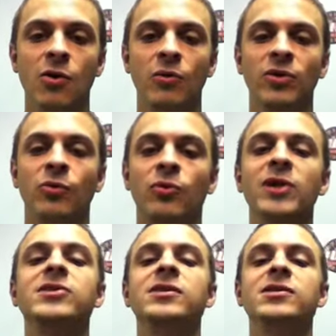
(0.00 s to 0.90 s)
when the
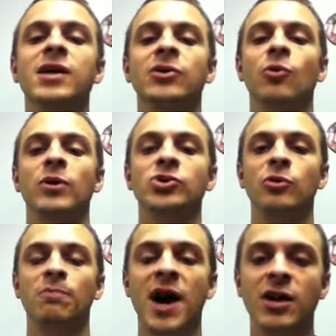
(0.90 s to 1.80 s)
reasons under which
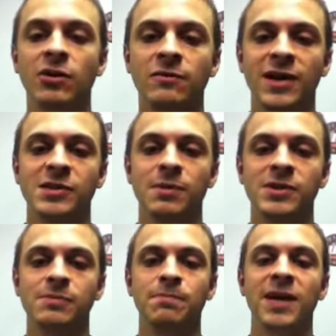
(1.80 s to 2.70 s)
you buy your
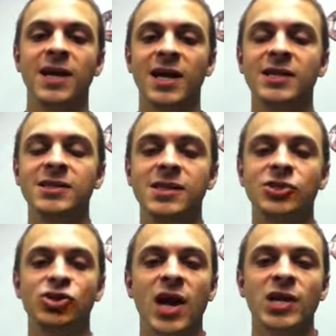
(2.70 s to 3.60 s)
investments begin to
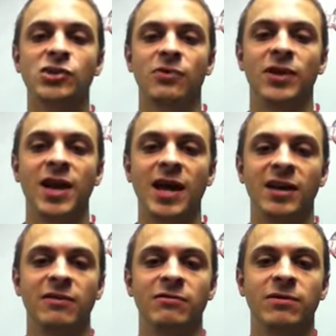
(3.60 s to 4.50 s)
change for the
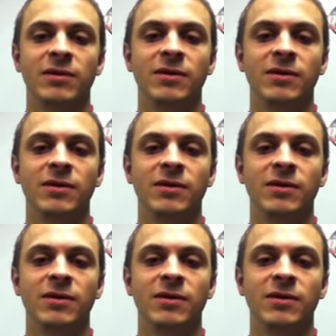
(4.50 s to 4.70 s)
negative.